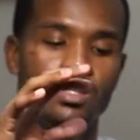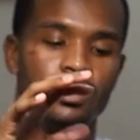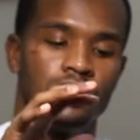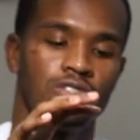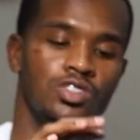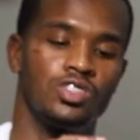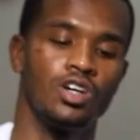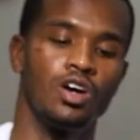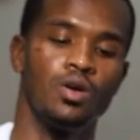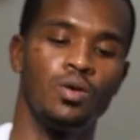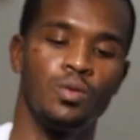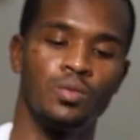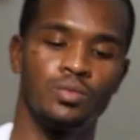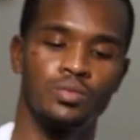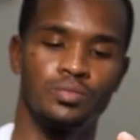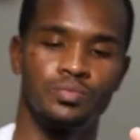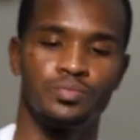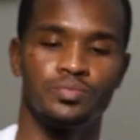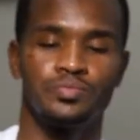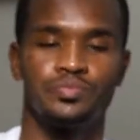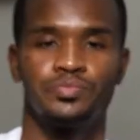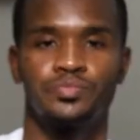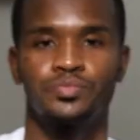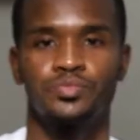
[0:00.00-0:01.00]

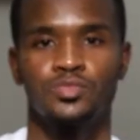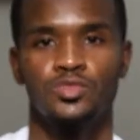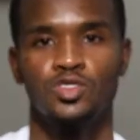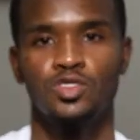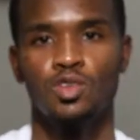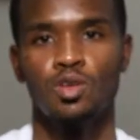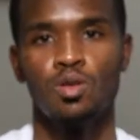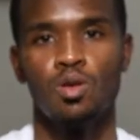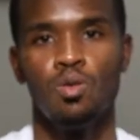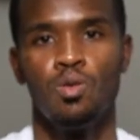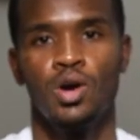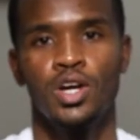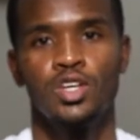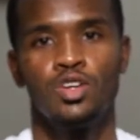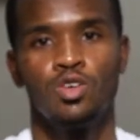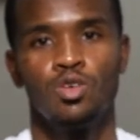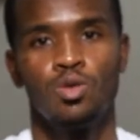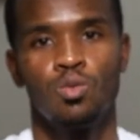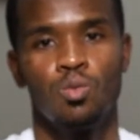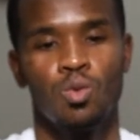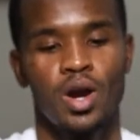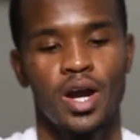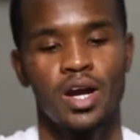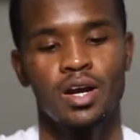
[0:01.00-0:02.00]
So while
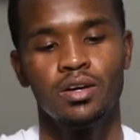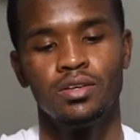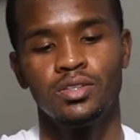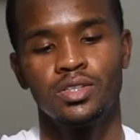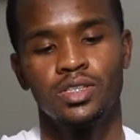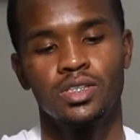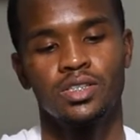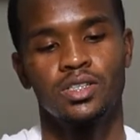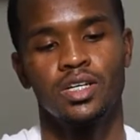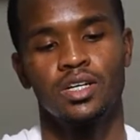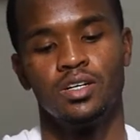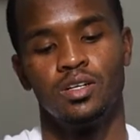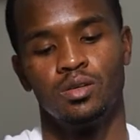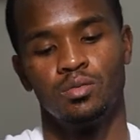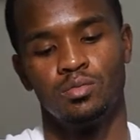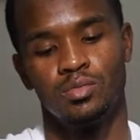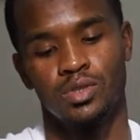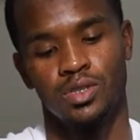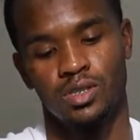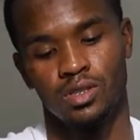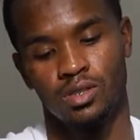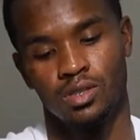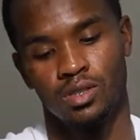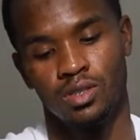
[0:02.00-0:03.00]
you're wearing this
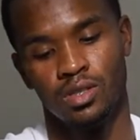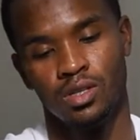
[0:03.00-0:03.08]
helmet,